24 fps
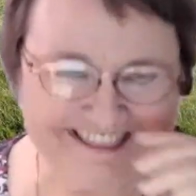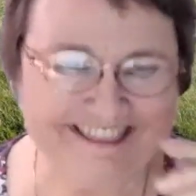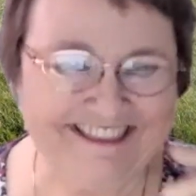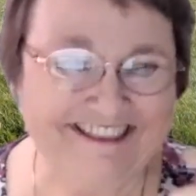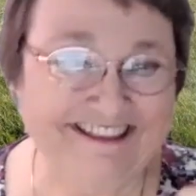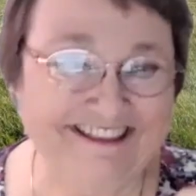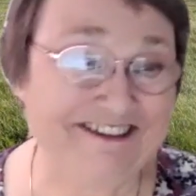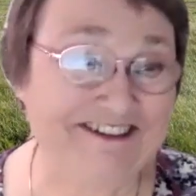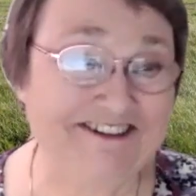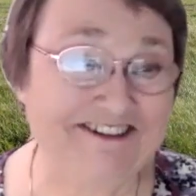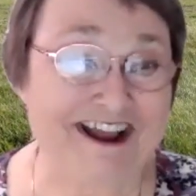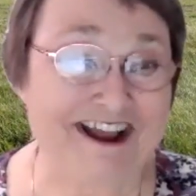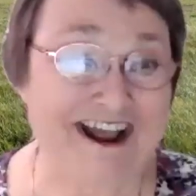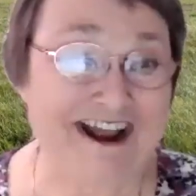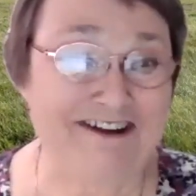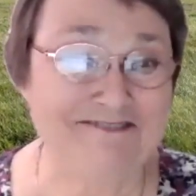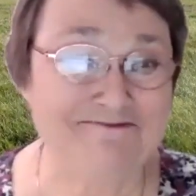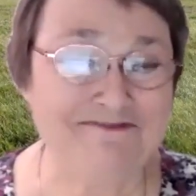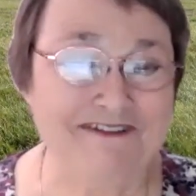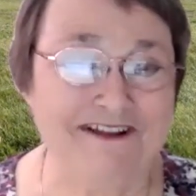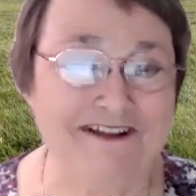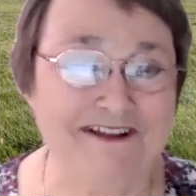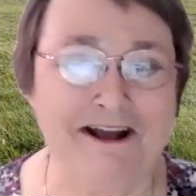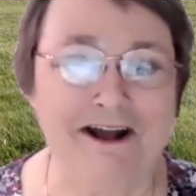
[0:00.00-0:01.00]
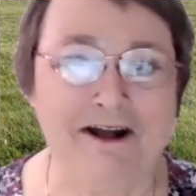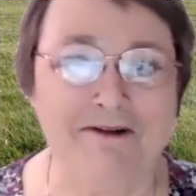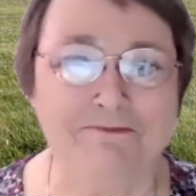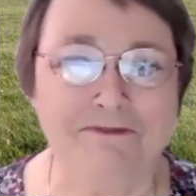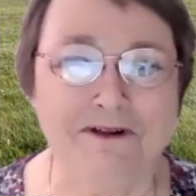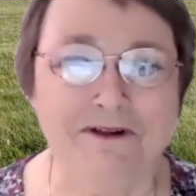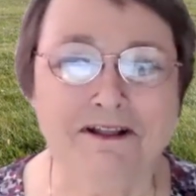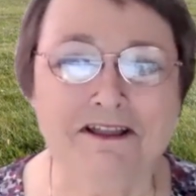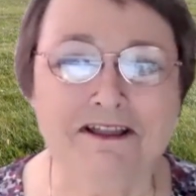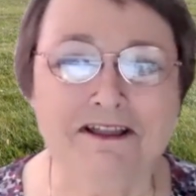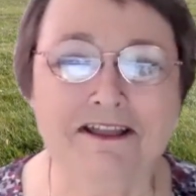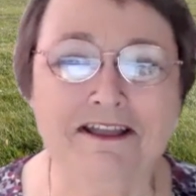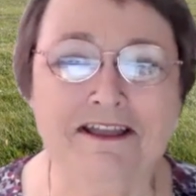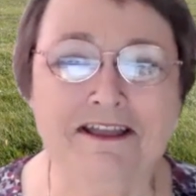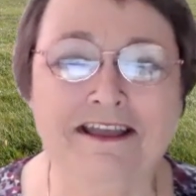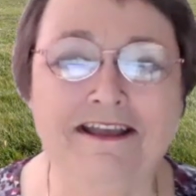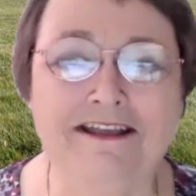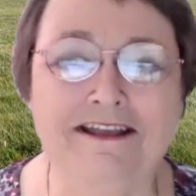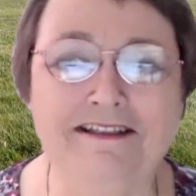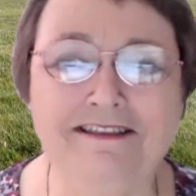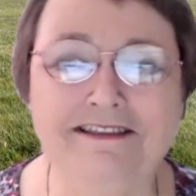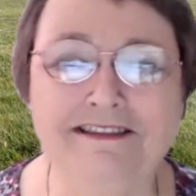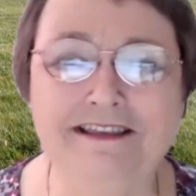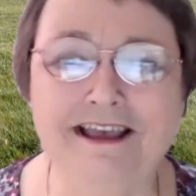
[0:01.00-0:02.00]
this cracked me up.
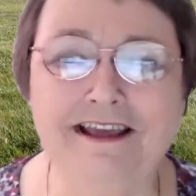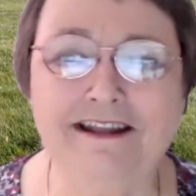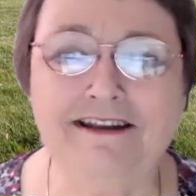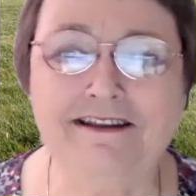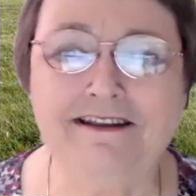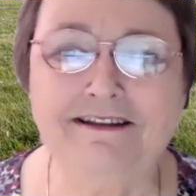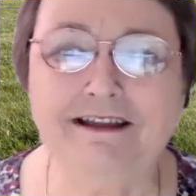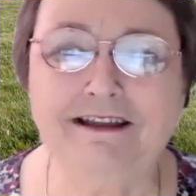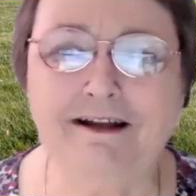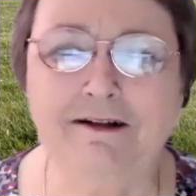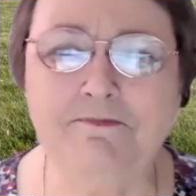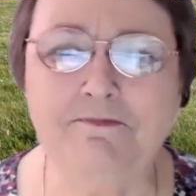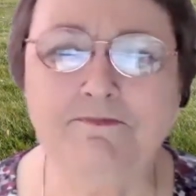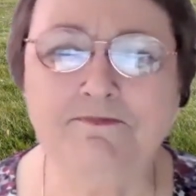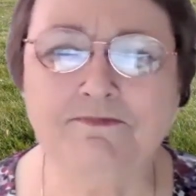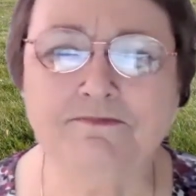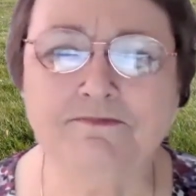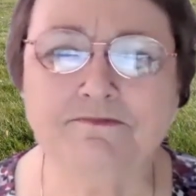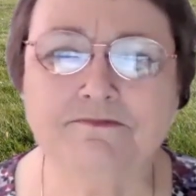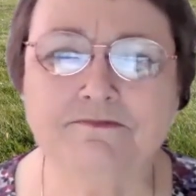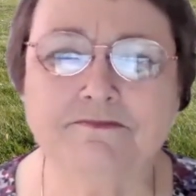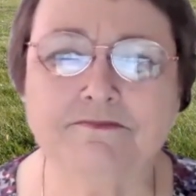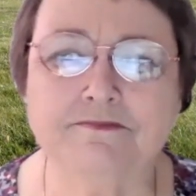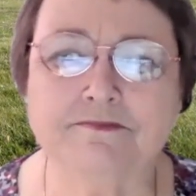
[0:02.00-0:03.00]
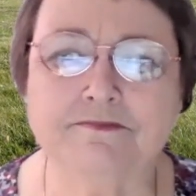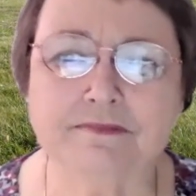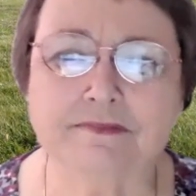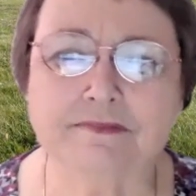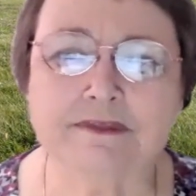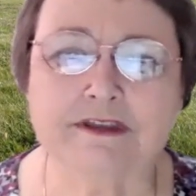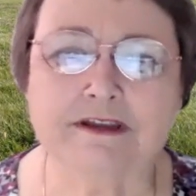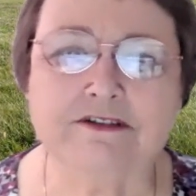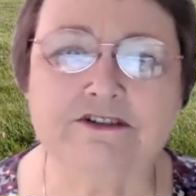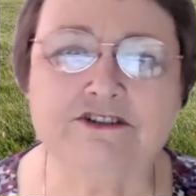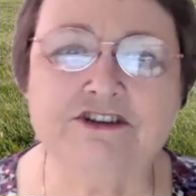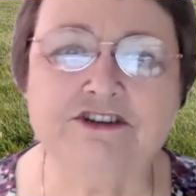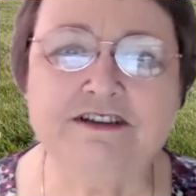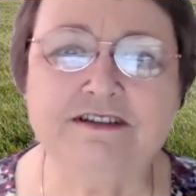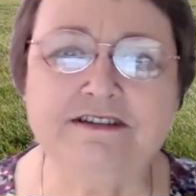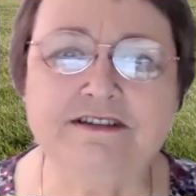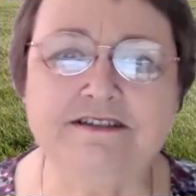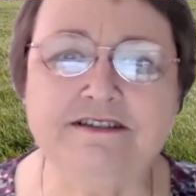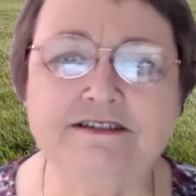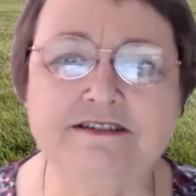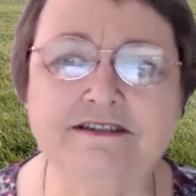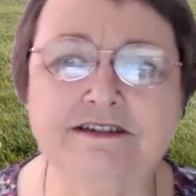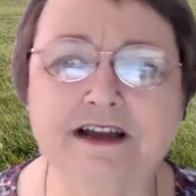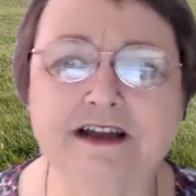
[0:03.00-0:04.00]
It said
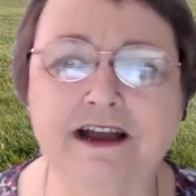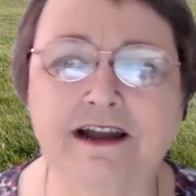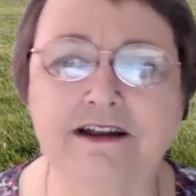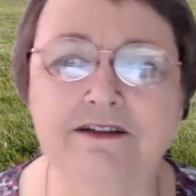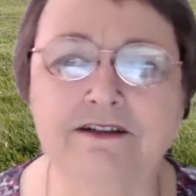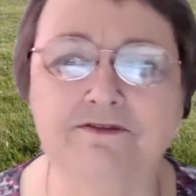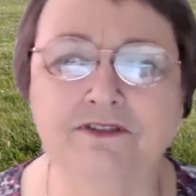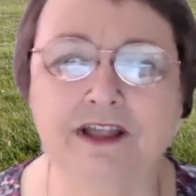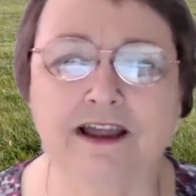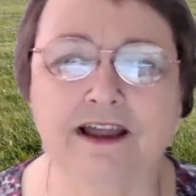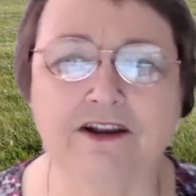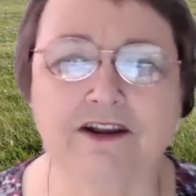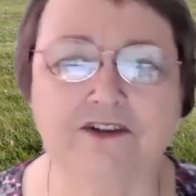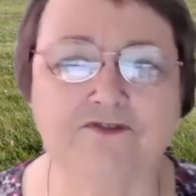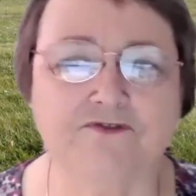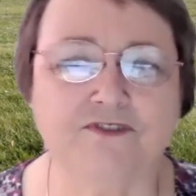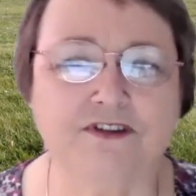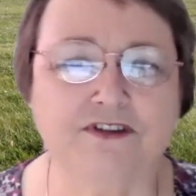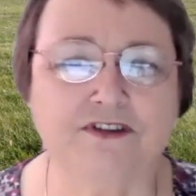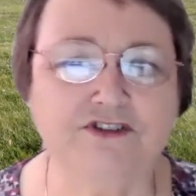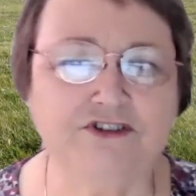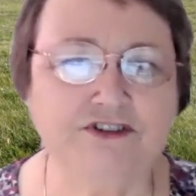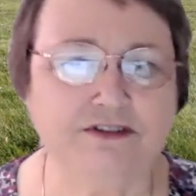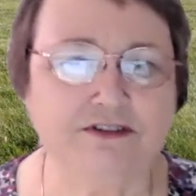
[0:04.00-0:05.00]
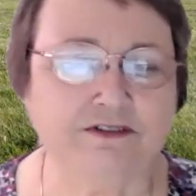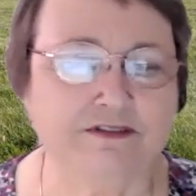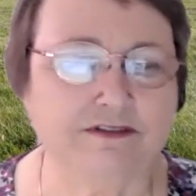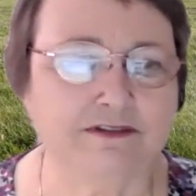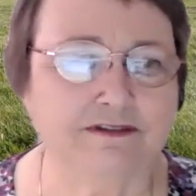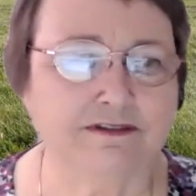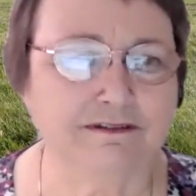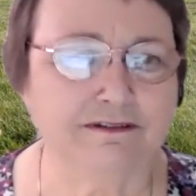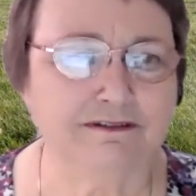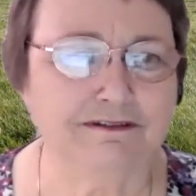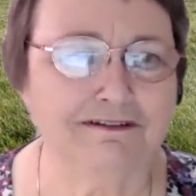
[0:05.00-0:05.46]
Jesus kind of liked fishes,